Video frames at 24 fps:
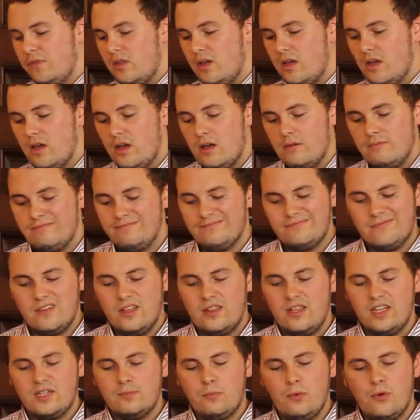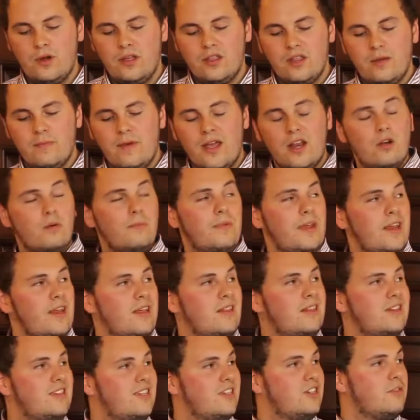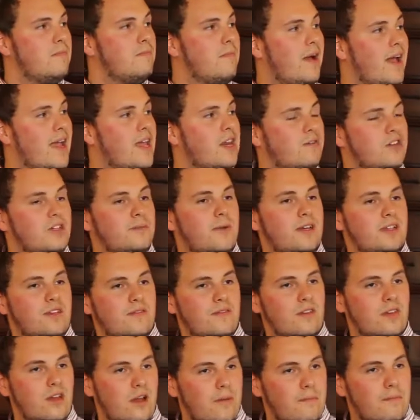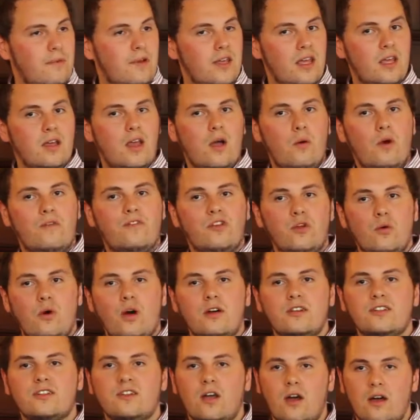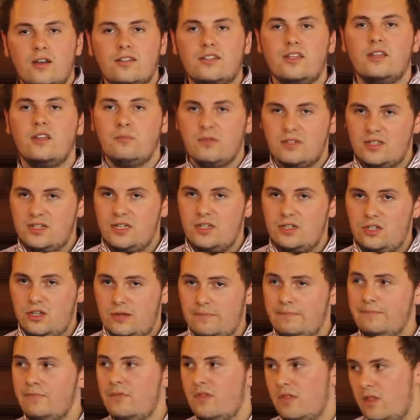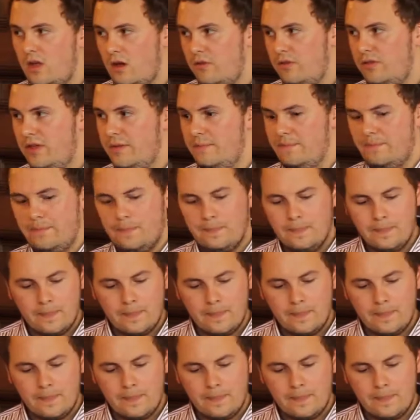At this point, there may not be any decision made in respect of the company, however, you are starting the procedure there and then.